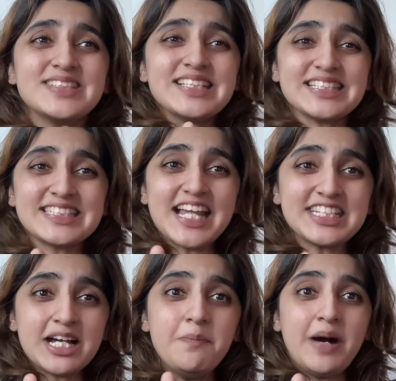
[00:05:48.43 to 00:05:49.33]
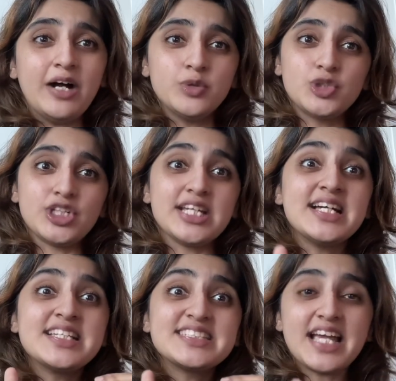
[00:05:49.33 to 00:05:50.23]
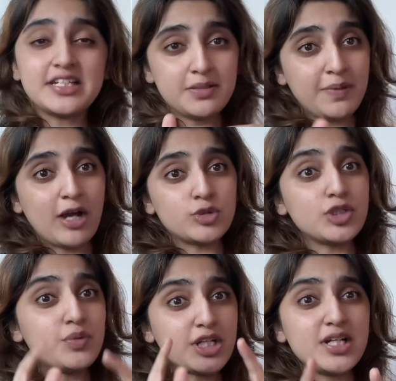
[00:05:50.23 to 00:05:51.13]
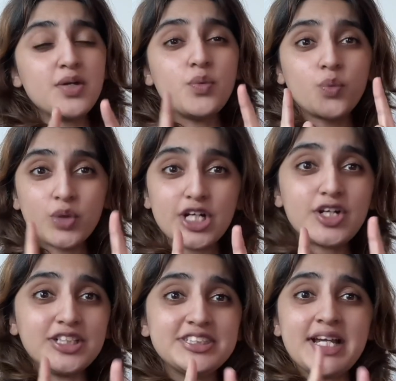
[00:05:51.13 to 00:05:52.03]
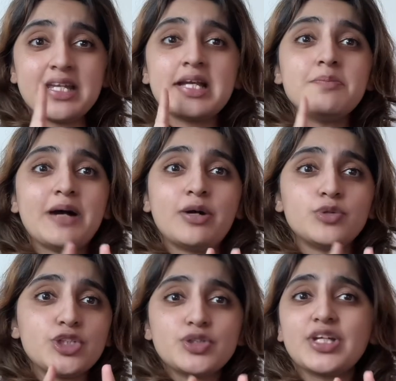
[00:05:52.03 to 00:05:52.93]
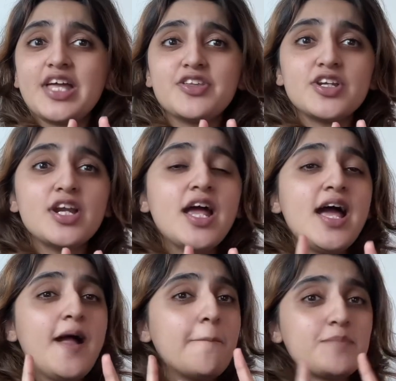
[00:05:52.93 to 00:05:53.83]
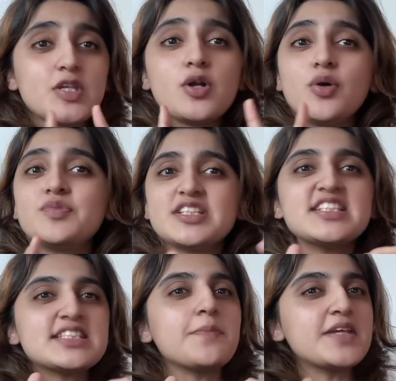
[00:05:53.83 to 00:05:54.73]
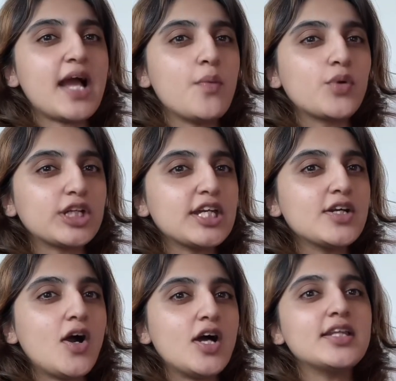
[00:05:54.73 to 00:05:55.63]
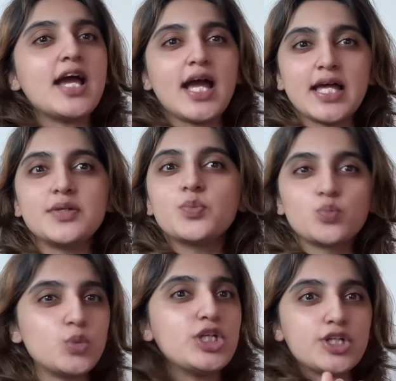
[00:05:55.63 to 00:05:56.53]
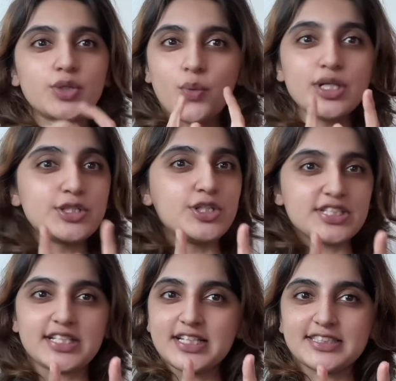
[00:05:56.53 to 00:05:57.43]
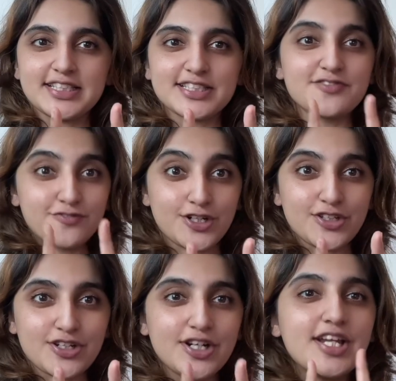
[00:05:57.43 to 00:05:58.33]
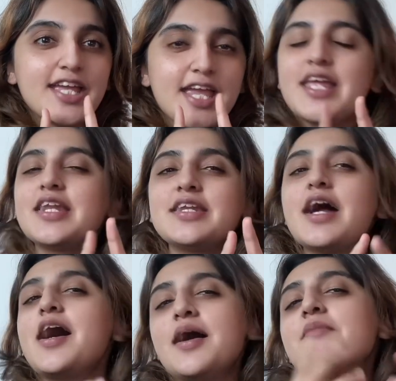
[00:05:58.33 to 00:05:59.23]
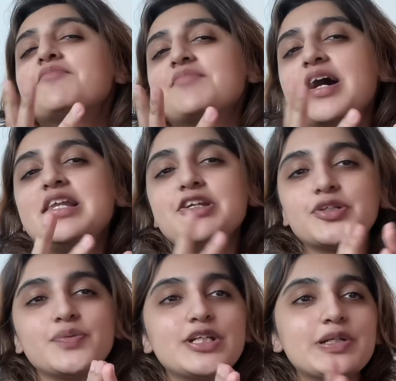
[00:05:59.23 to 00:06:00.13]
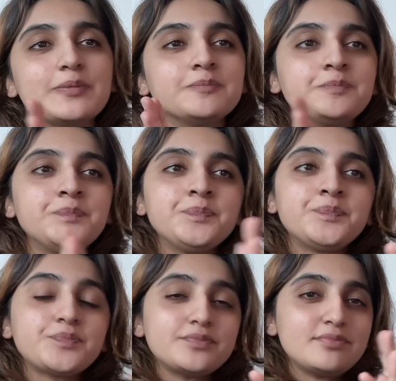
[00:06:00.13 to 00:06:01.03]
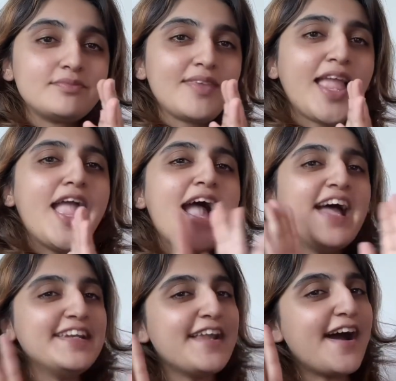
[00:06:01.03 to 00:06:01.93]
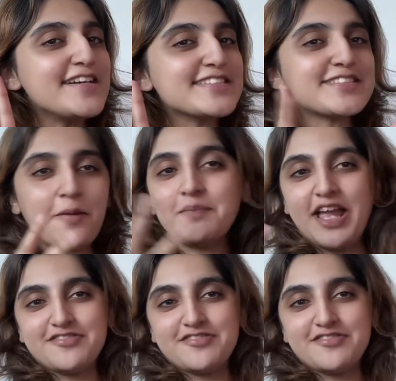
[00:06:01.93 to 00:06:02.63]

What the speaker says: set a boundary. Set a boundary. We're gonna work on setting a boundary together. You know, this is something I'm working on, and we are going to discuss this further in a later video. And last, my